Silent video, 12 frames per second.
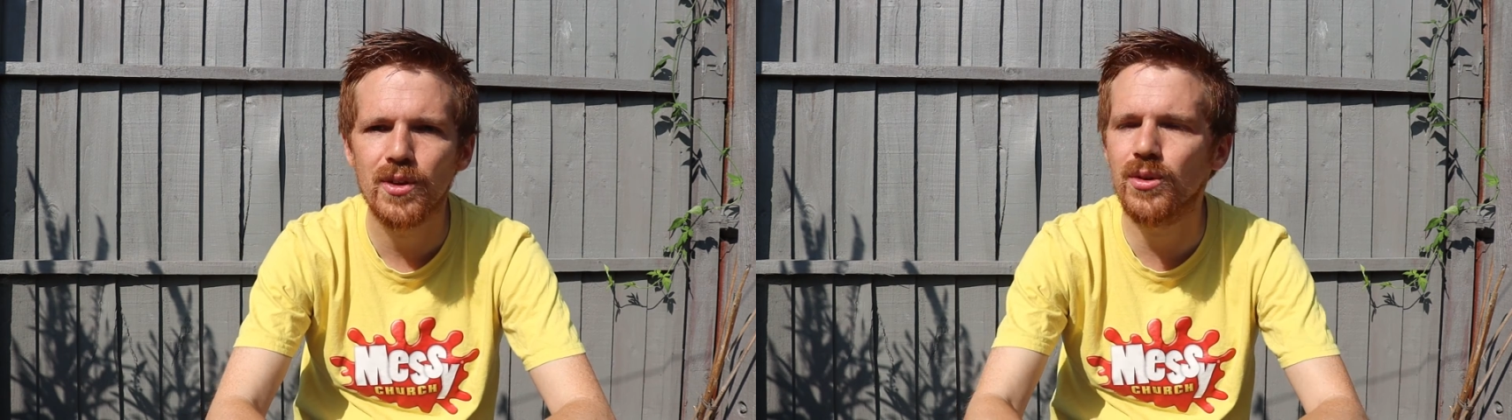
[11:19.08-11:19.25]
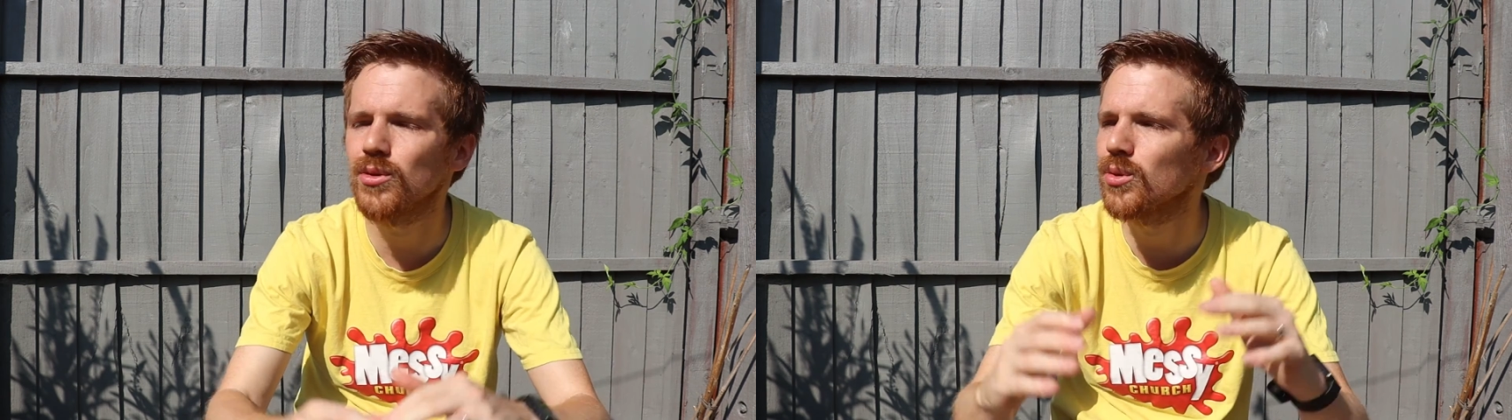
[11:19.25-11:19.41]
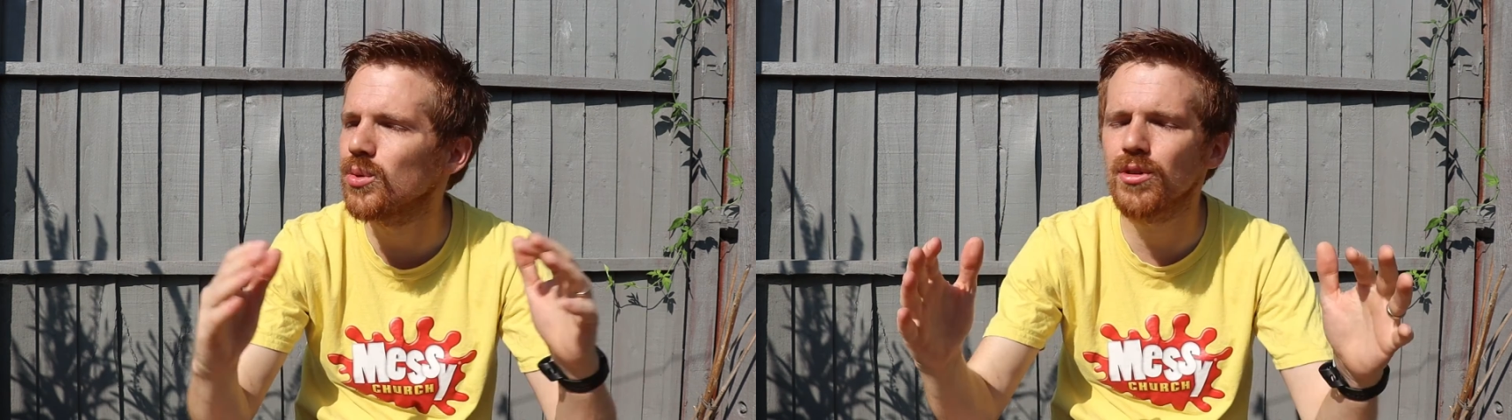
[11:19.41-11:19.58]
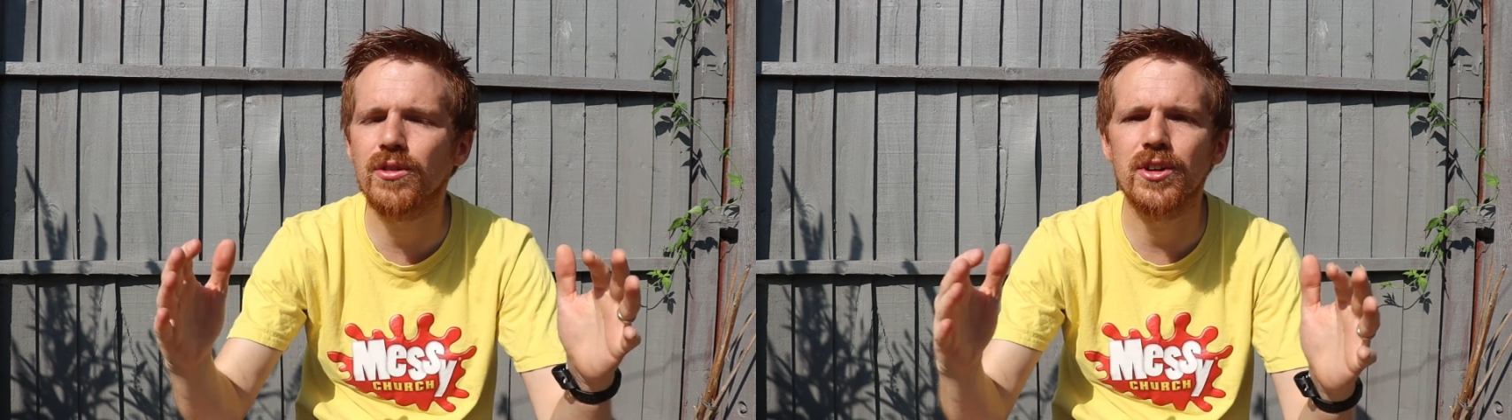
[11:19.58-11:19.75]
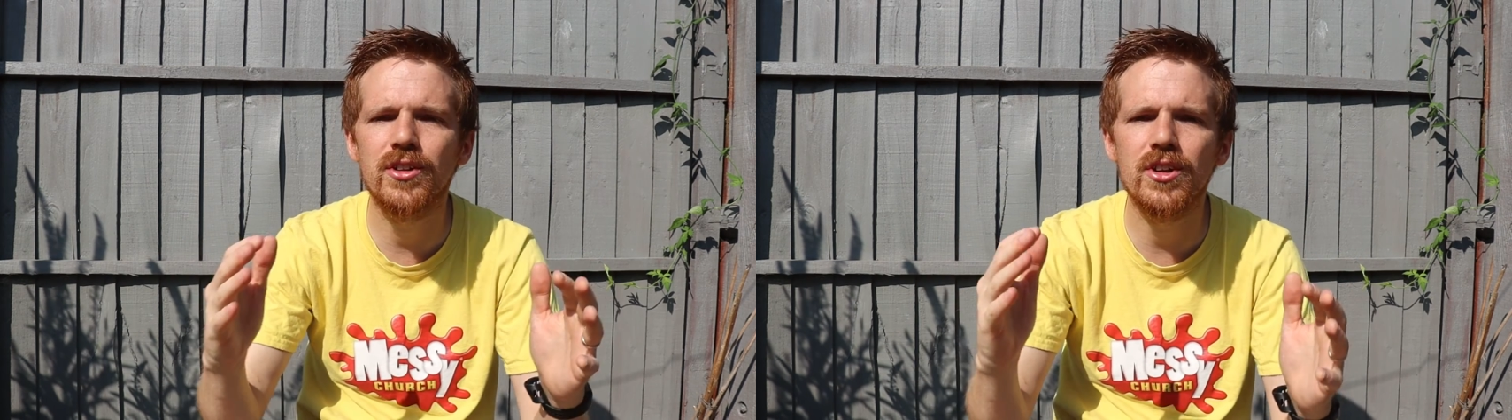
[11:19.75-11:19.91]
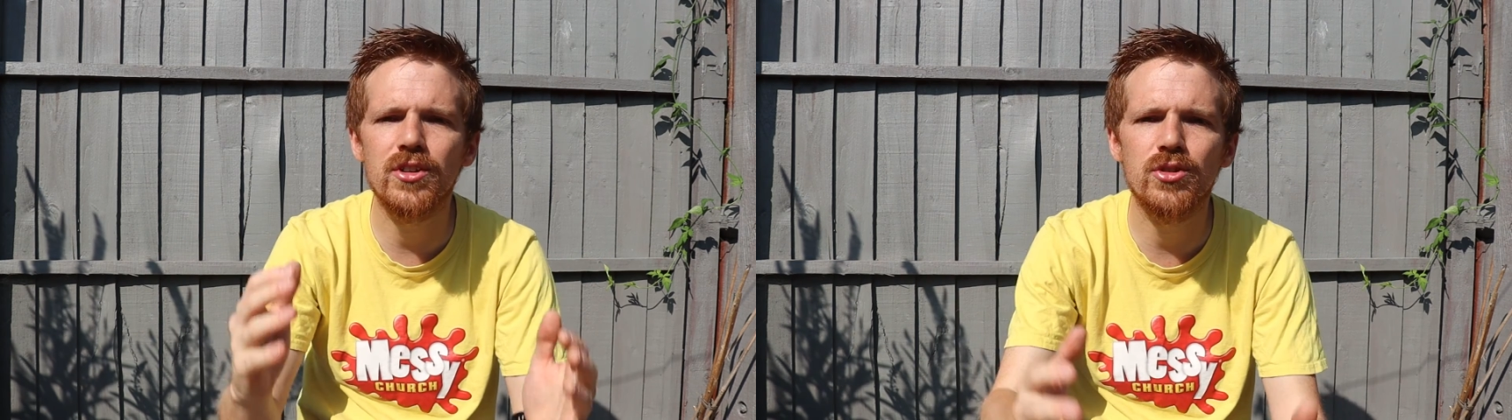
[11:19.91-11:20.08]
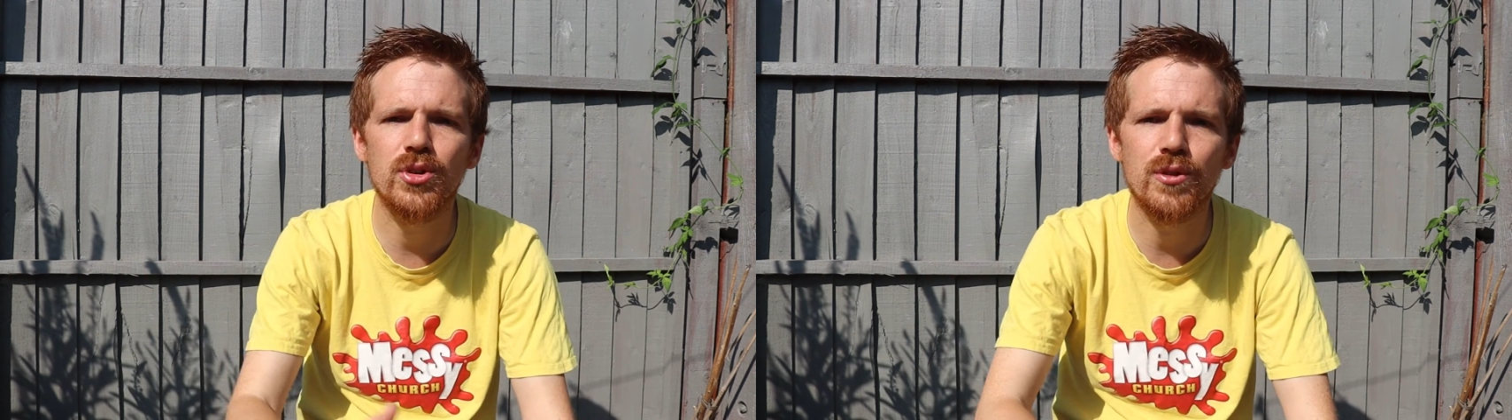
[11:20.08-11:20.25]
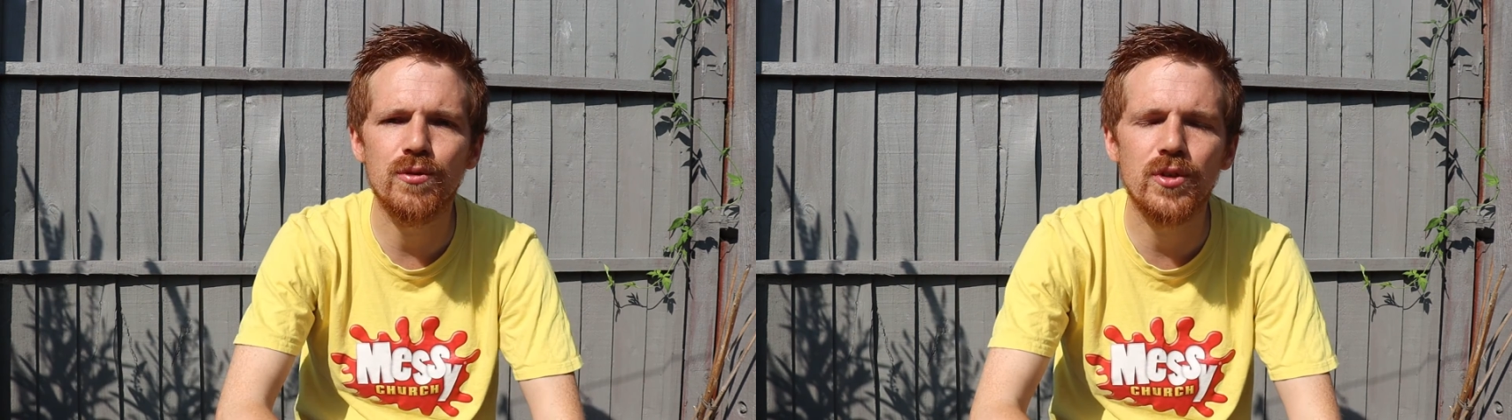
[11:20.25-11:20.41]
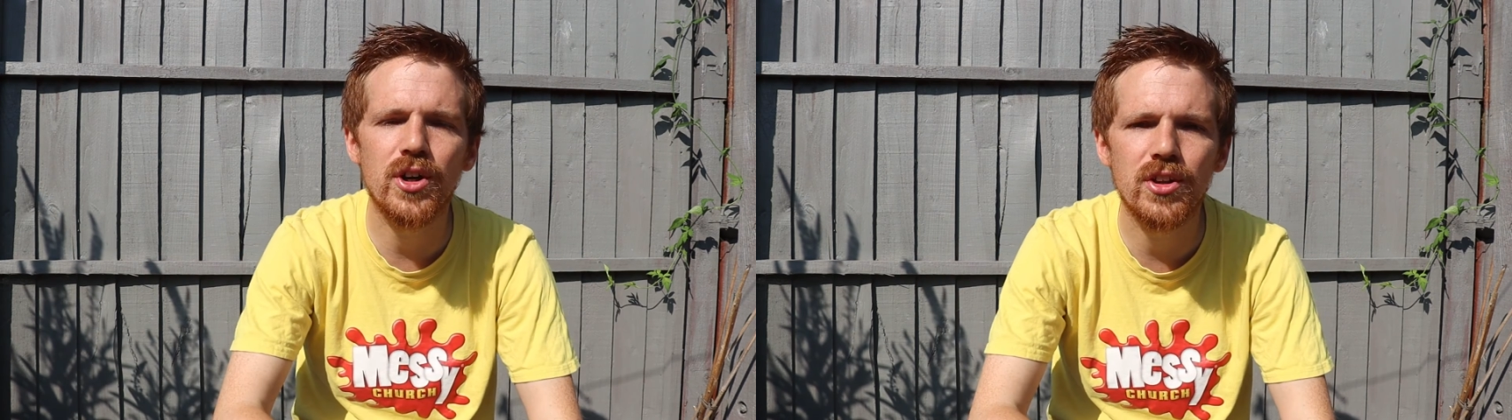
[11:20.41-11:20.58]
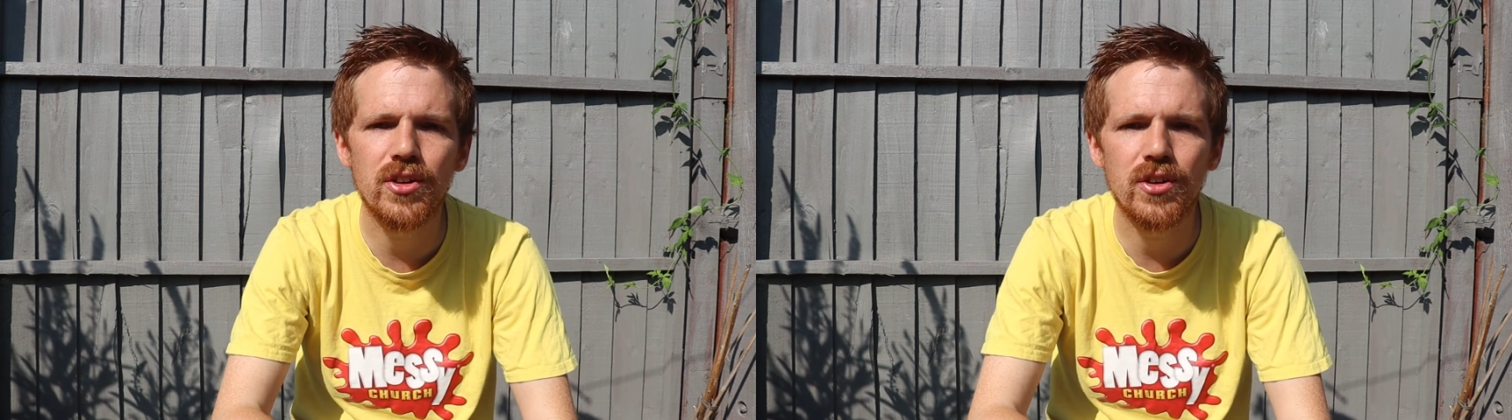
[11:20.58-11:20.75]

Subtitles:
Those are all our ideas. You can find